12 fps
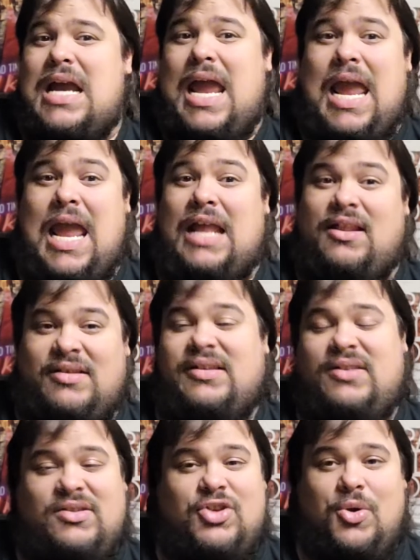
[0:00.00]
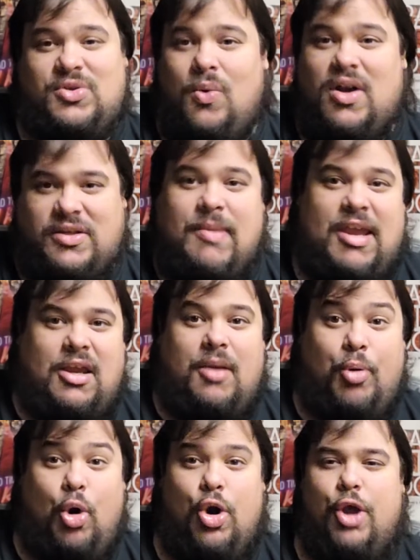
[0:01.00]
And this is his newest one, is making
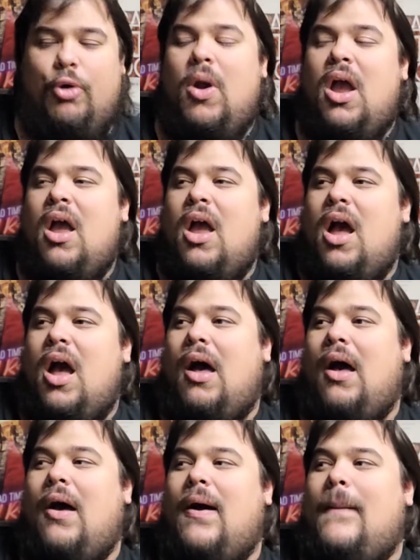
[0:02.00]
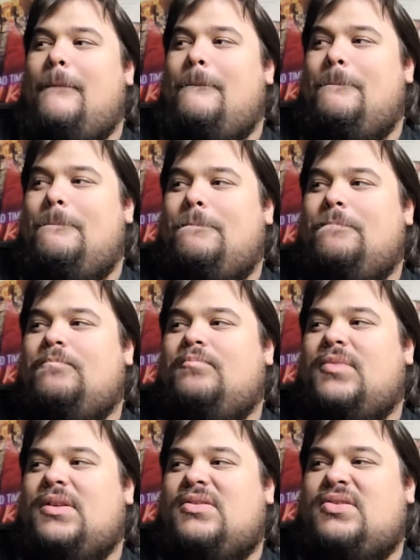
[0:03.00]
a porno.
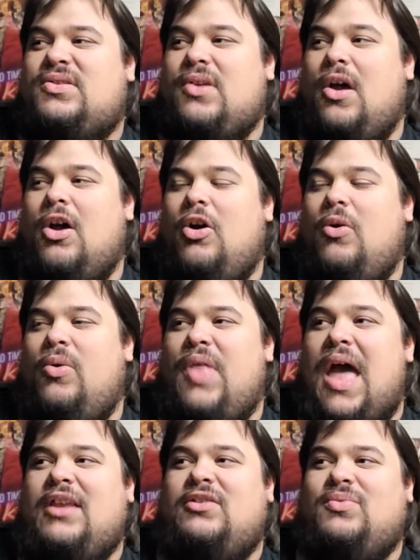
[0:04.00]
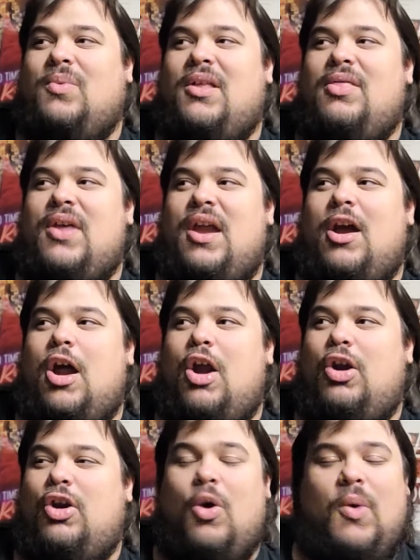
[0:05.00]
Um, so that is what they
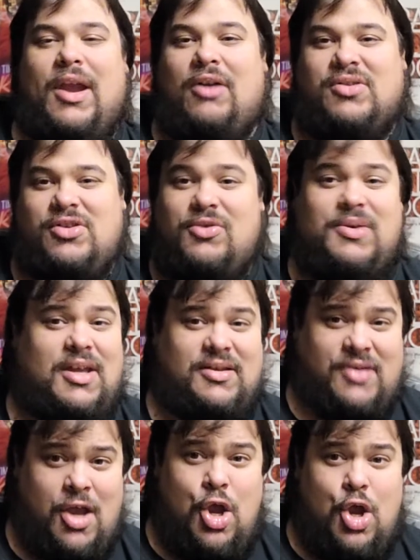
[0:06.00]
are going out to do. He has